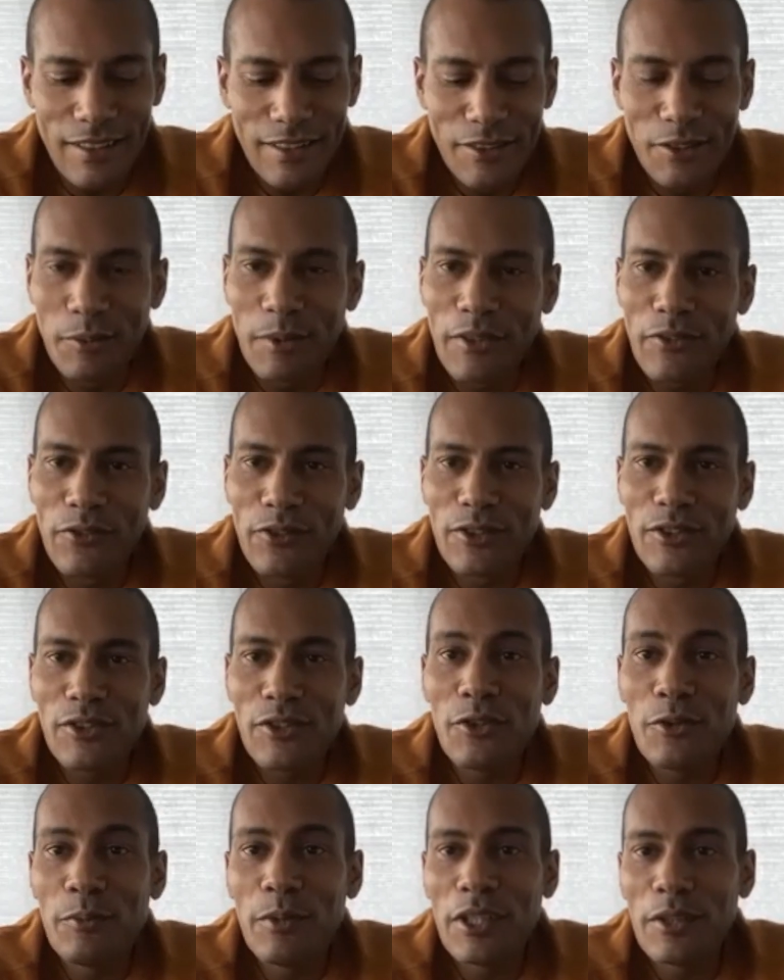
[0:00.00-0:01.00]
So my first
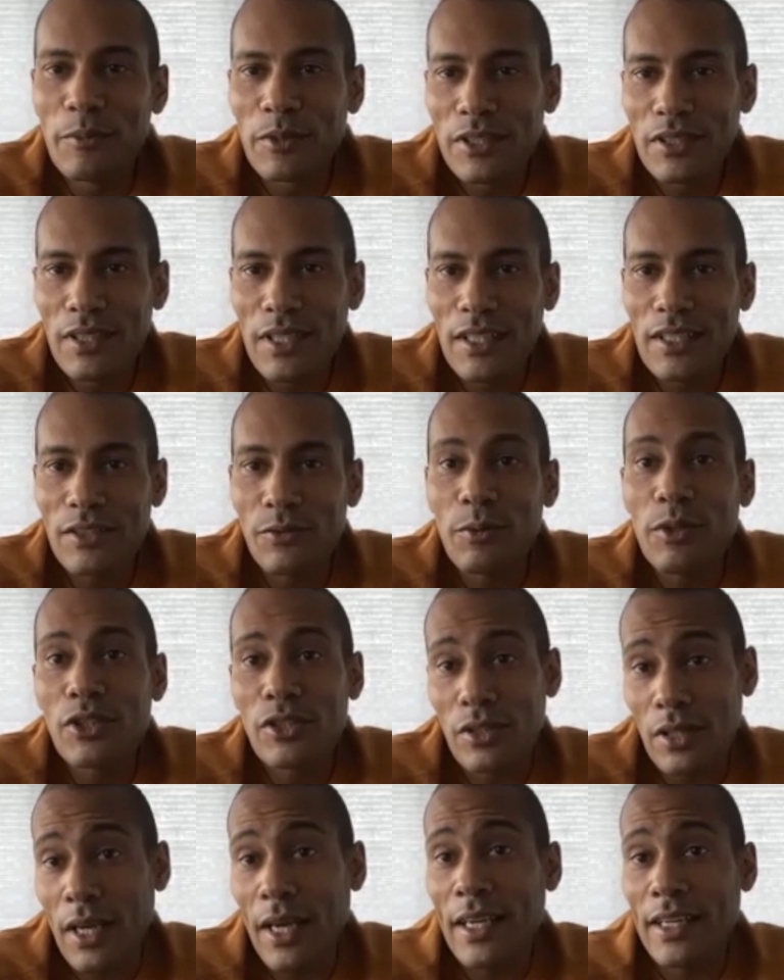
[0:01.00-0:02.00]
two big mistakes,
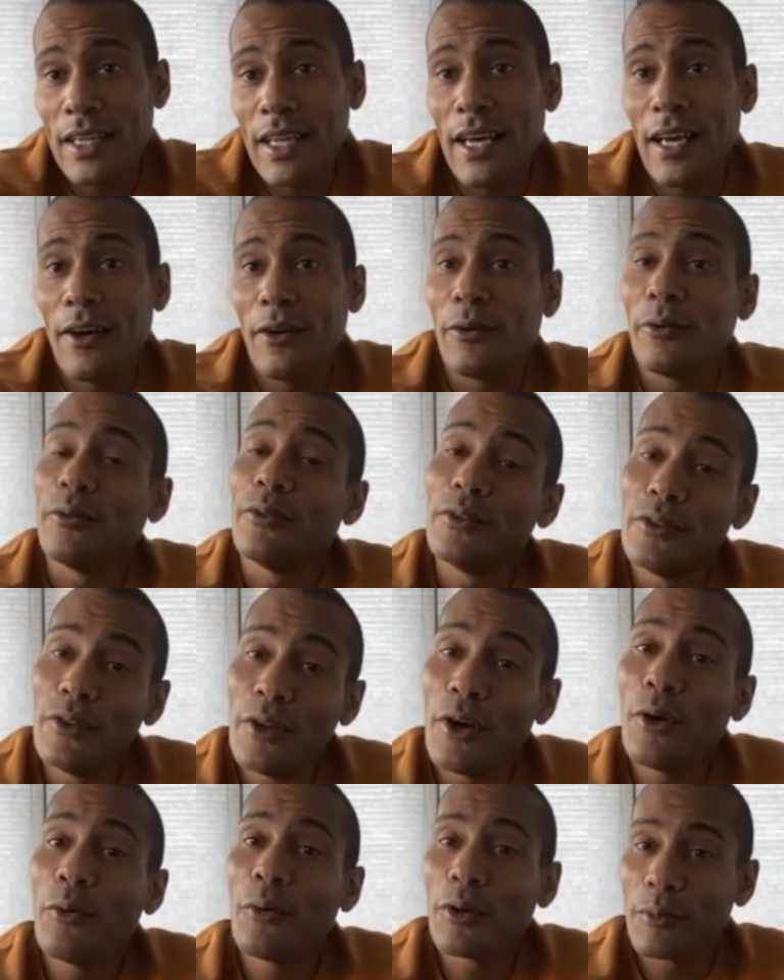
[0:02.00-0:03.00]
which I now
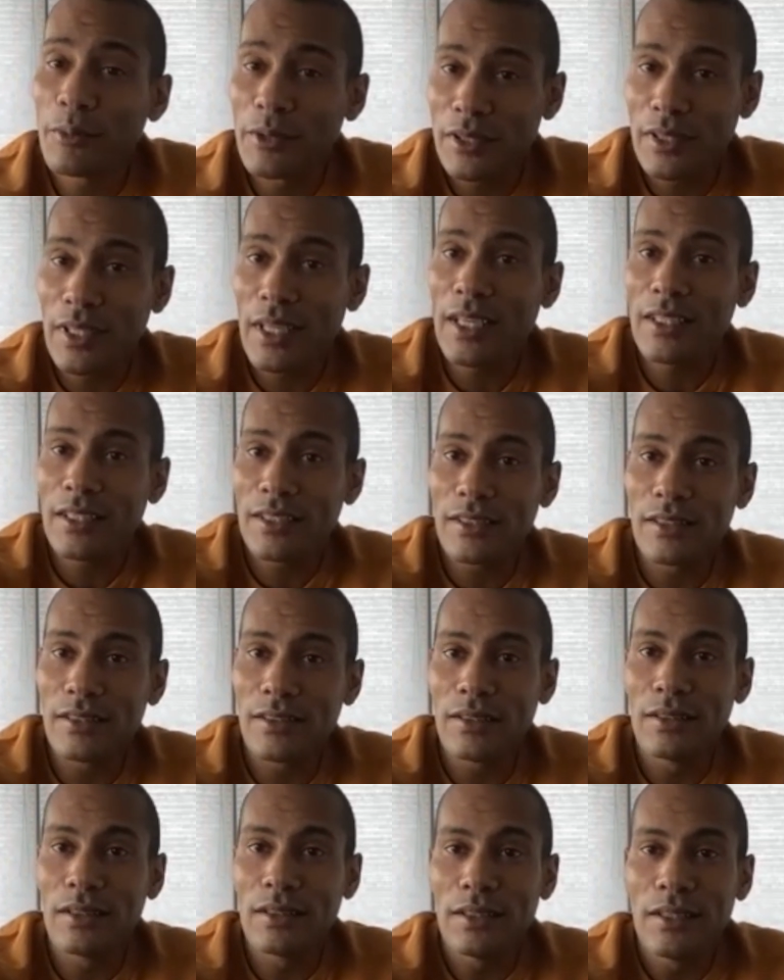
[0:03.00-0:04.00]
know were mistakes
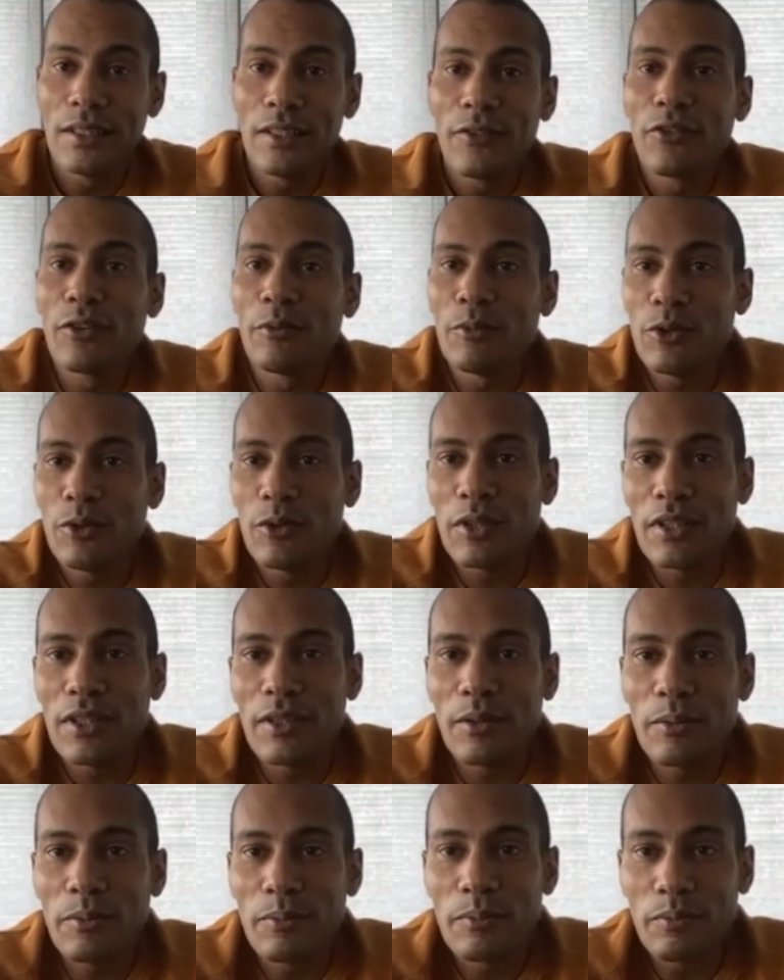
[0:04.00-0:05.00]
from doing
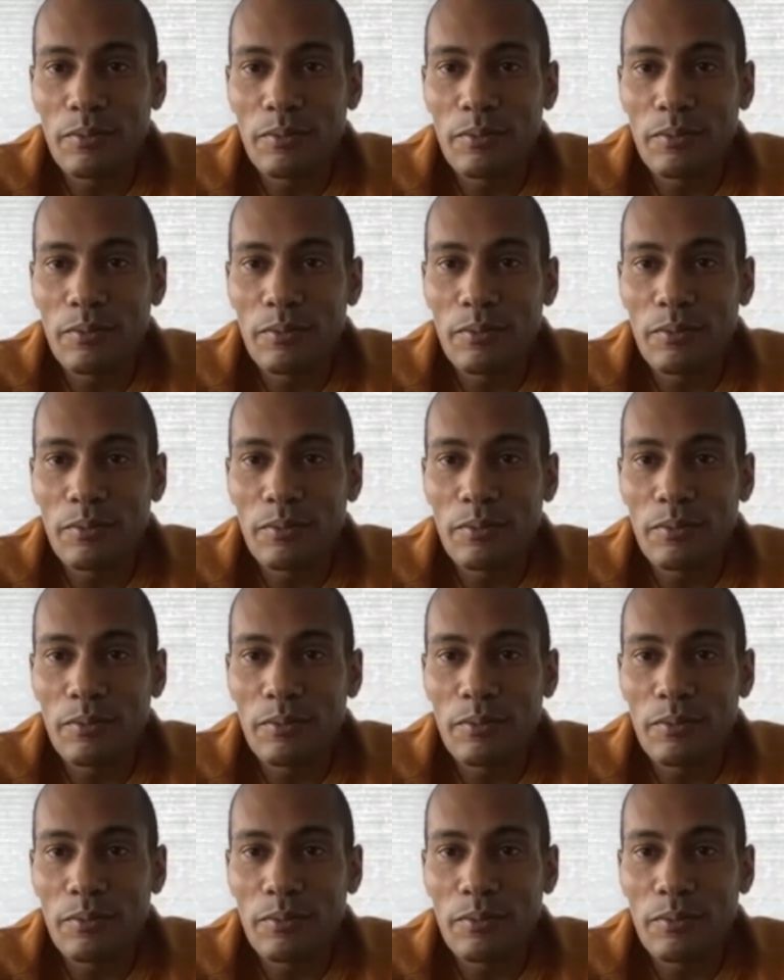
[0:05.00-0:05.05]
your